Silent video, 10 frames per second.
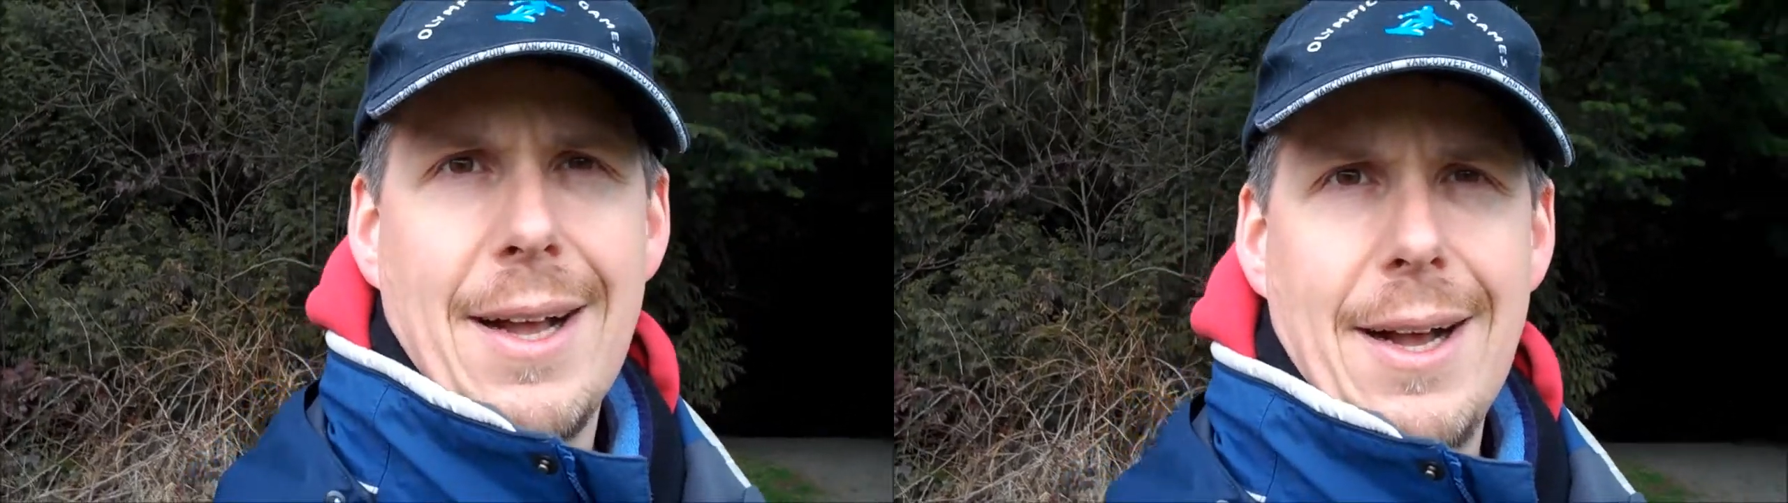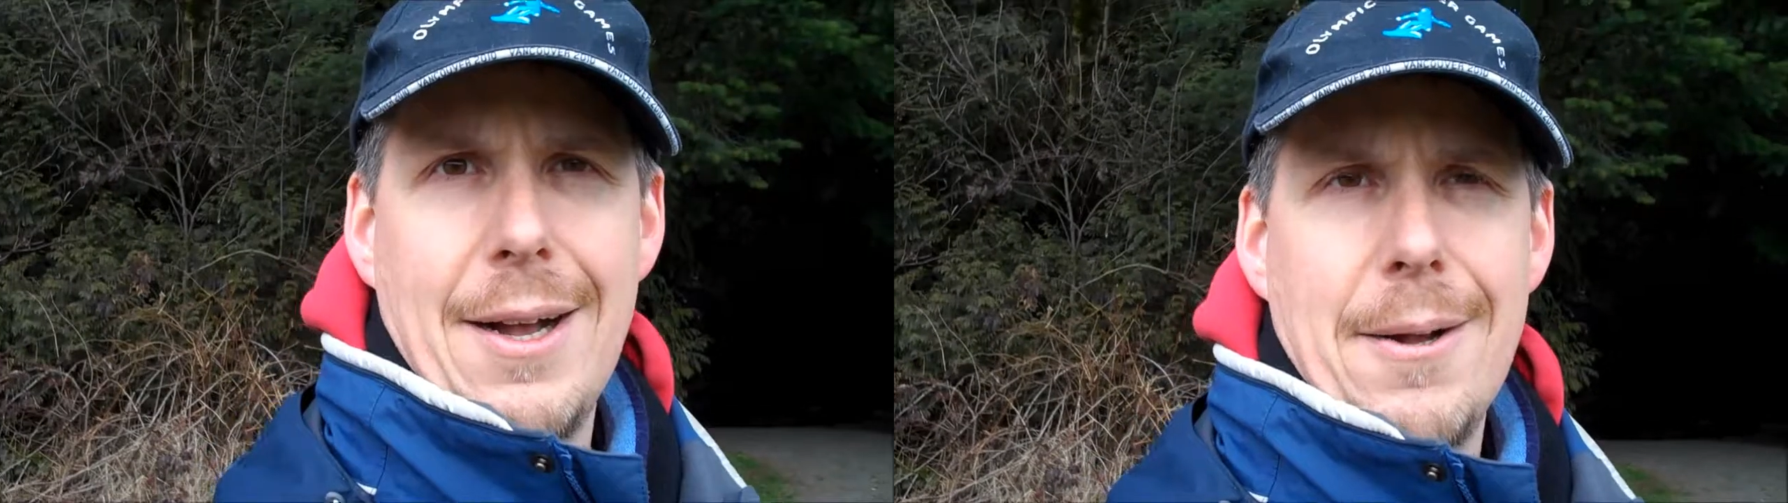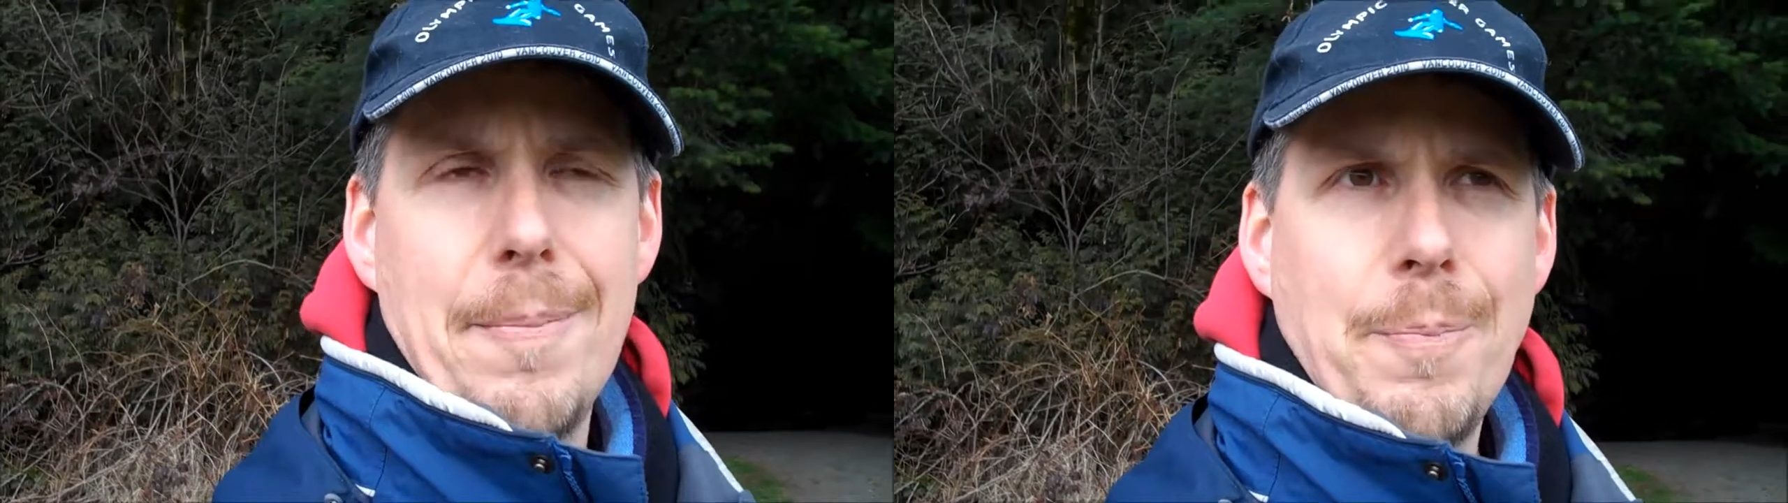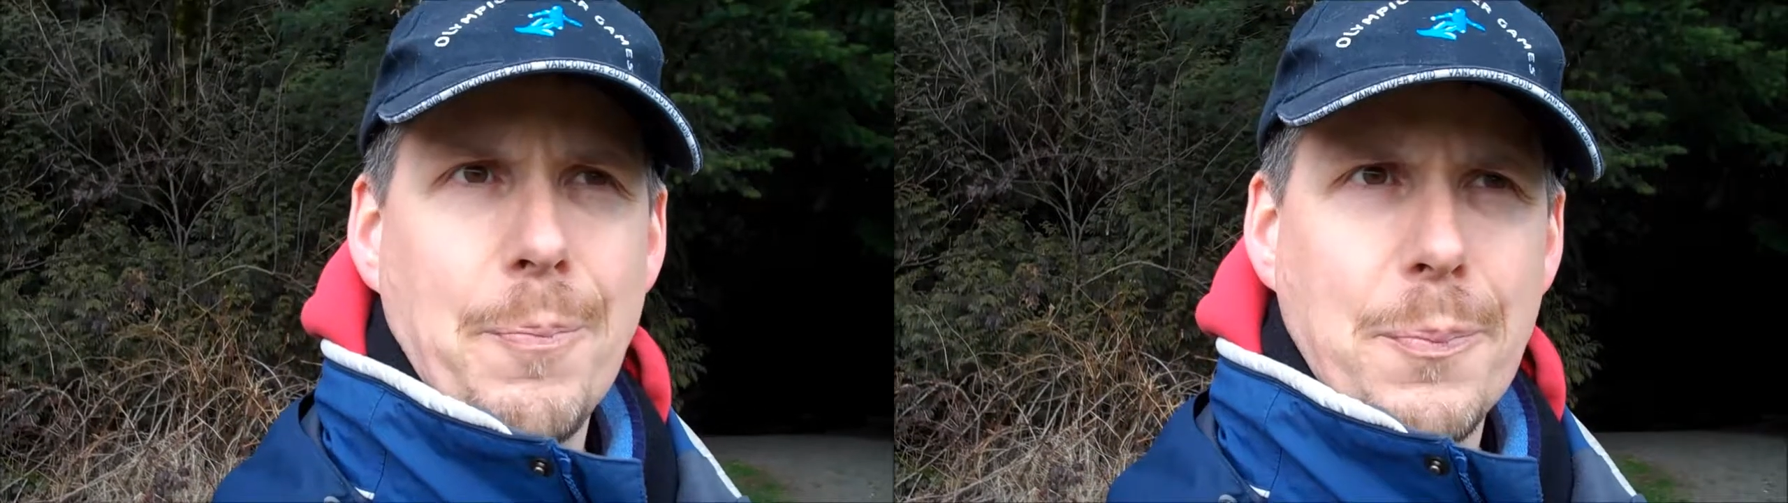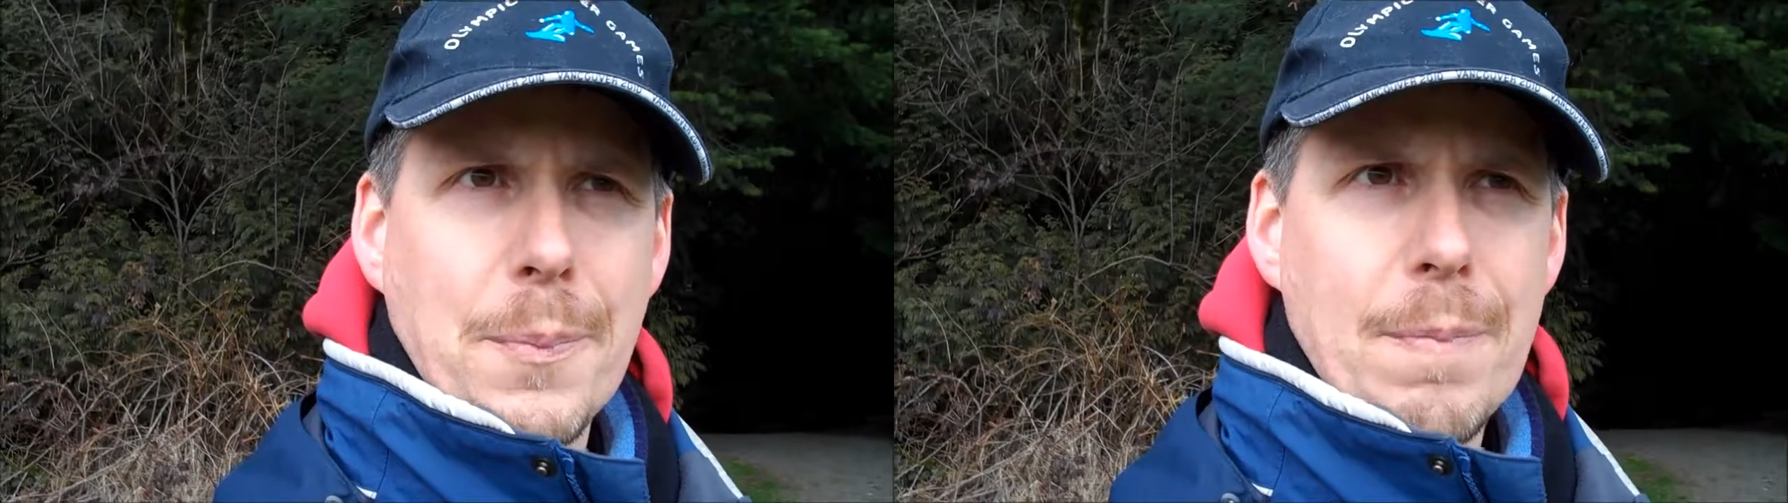
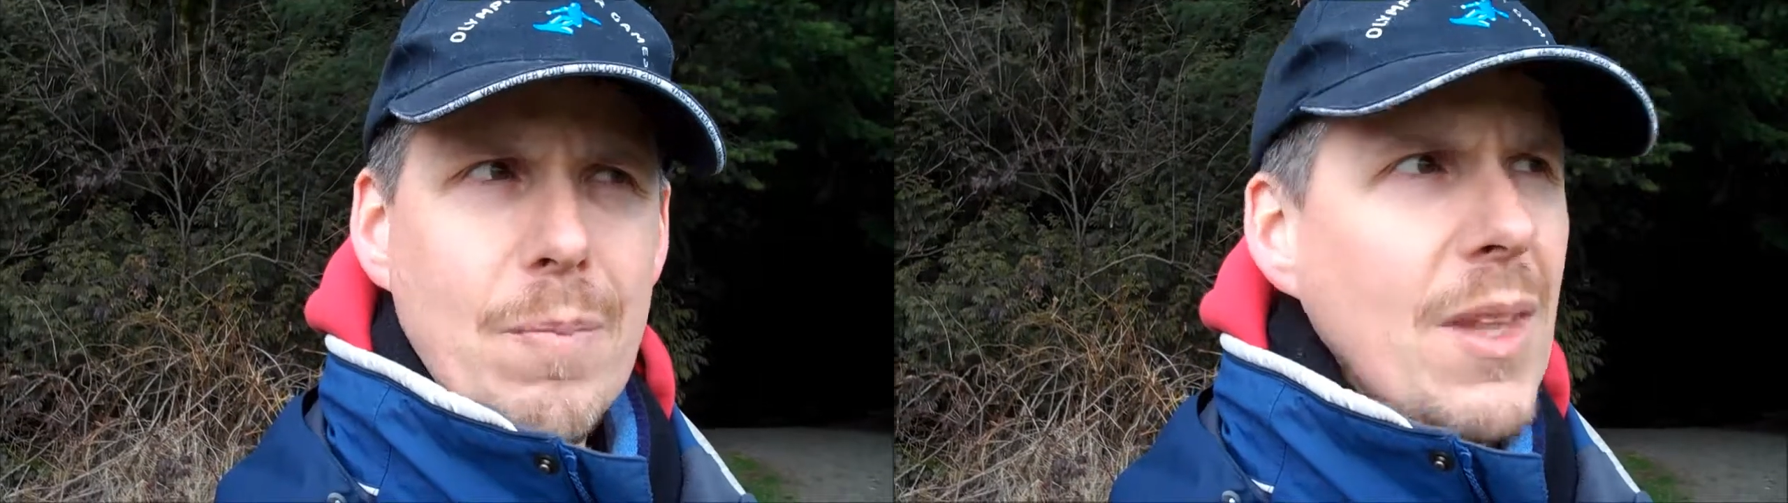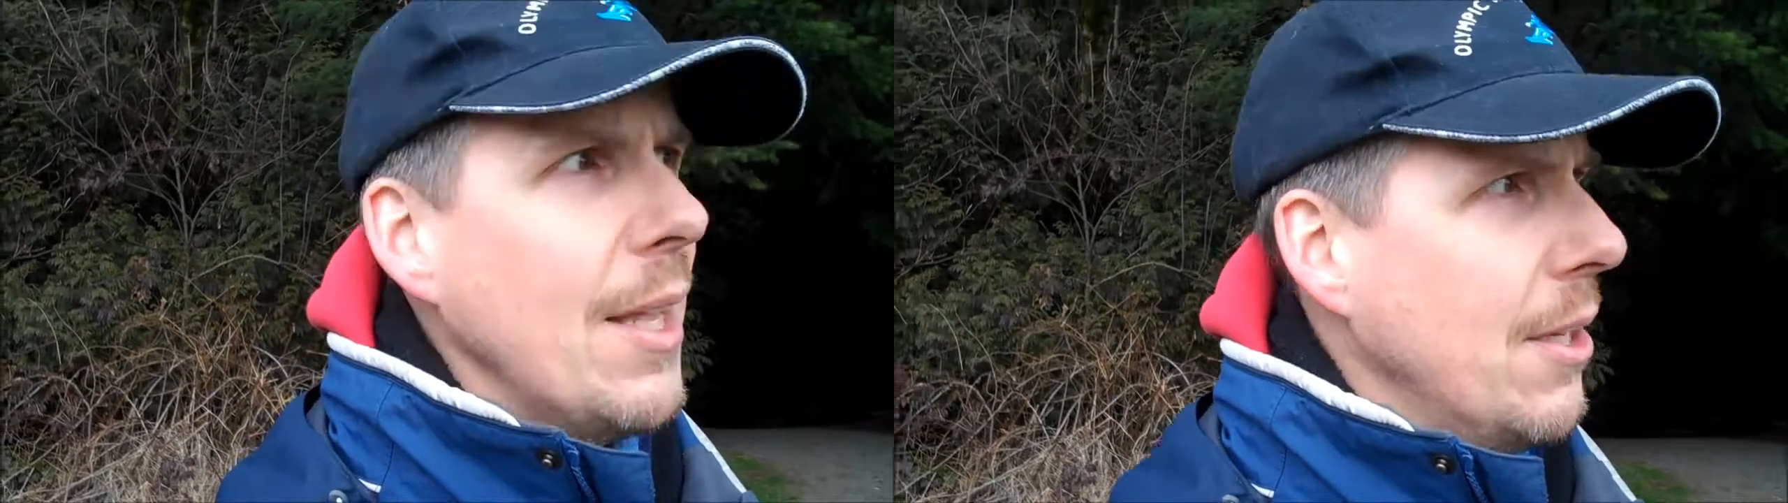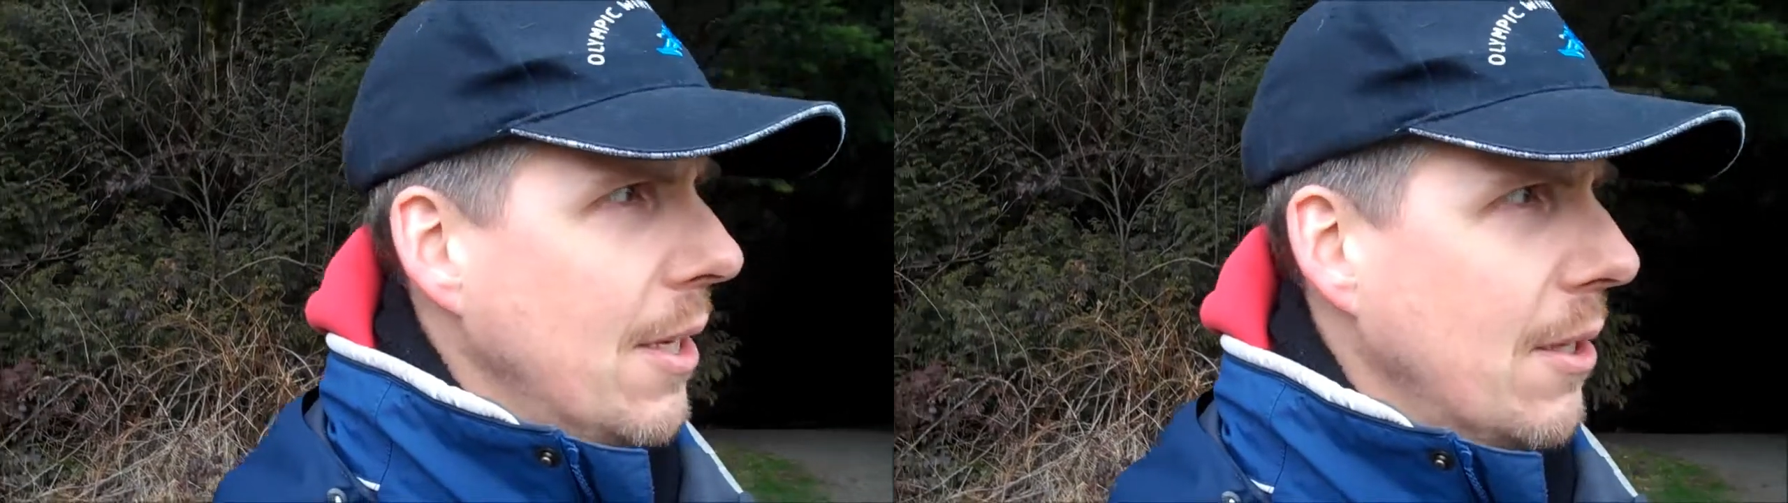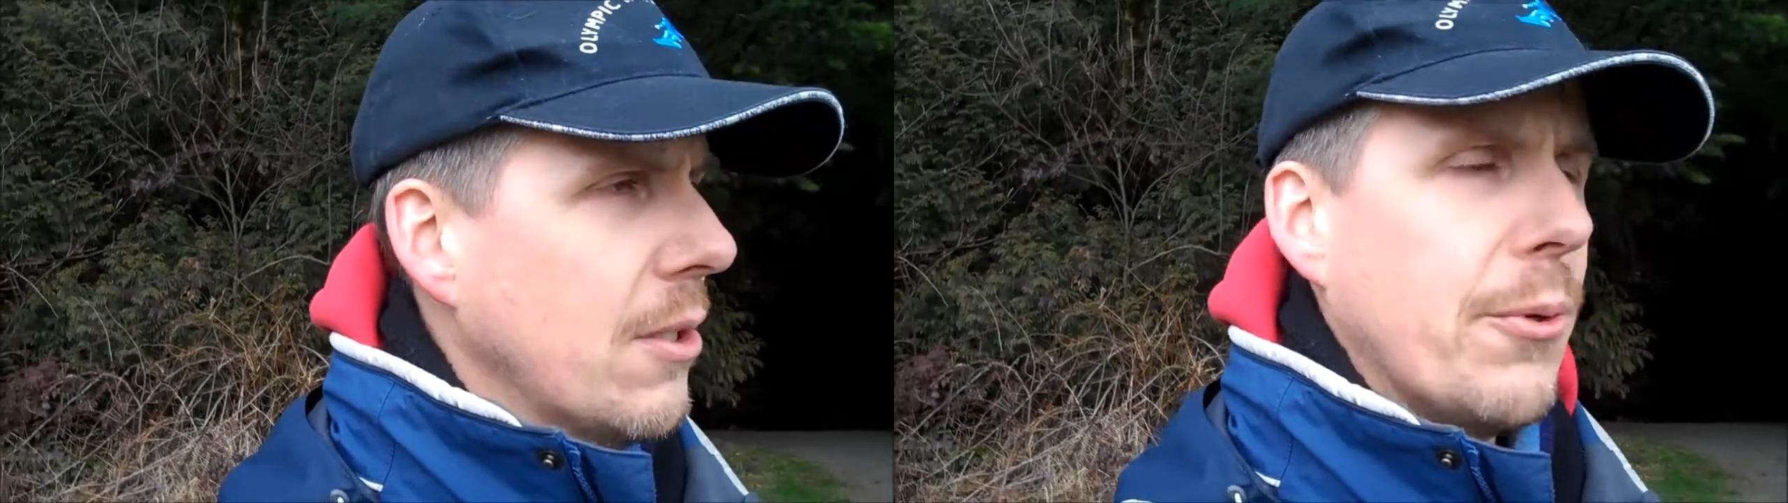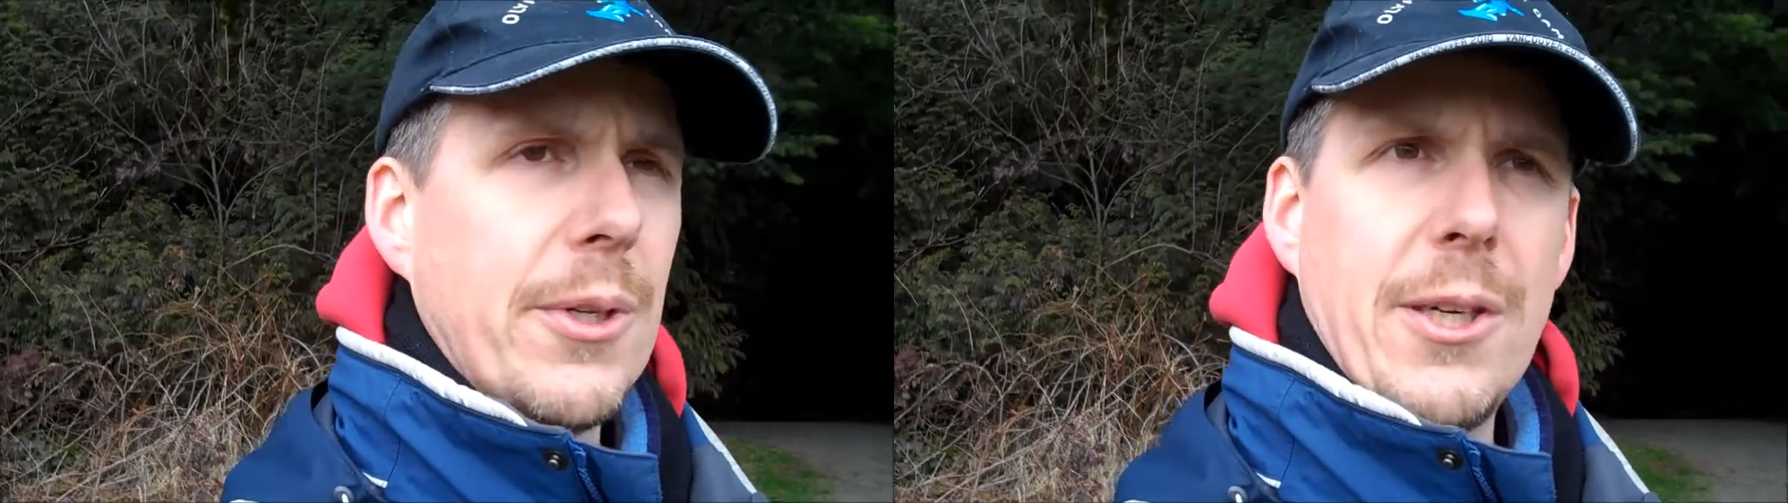Doing